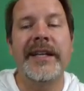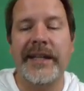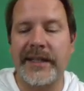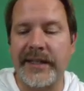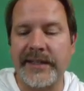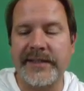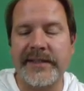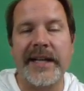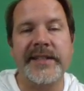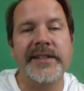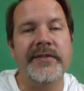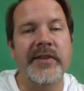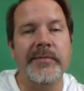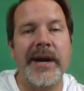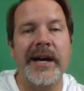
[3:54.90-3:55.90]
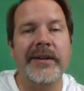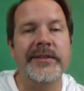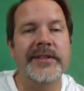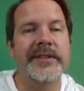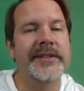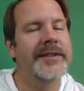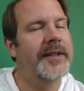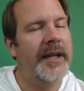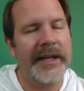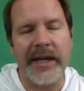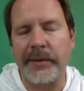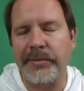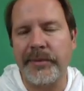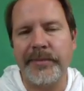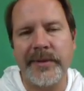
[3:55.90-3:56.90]
in excessive amounts, a
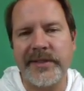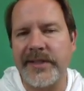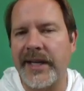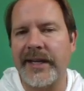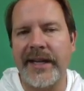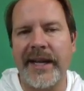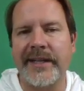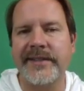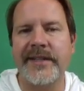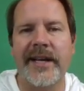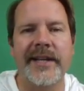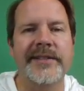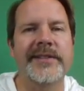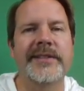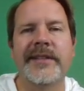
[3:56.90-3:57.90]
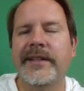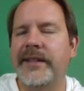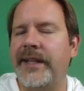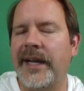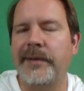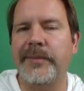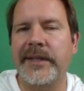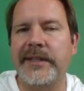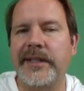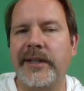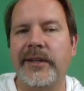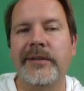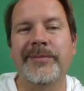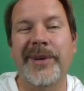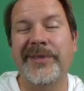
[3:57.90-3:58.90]
couple percent excess, not a big
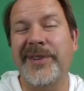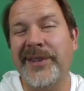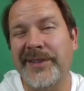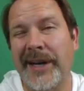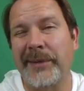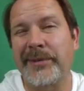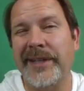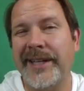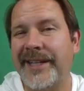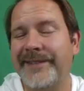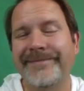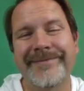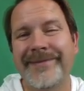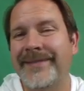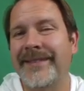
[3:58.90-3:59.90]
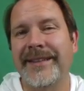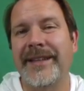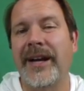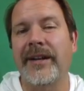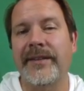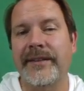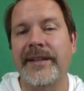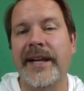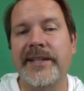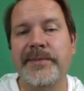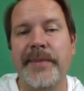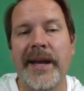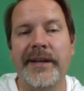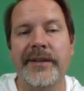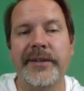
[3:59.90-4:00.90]
deal. But if you're doubling it, no, that's
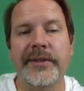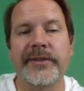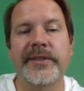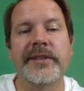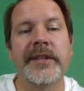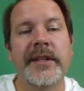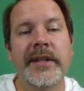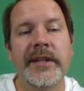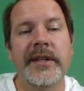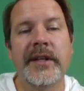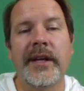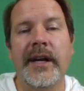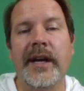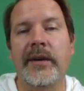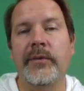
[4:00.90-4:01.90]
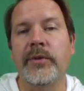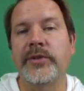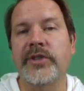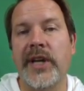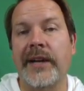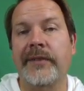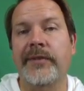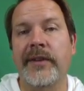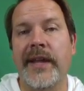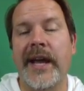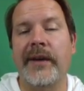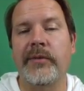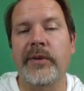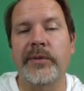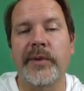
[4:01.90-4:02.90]
bad news. Uh, we'll check for
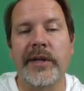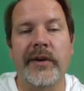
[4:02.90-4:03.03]
that when we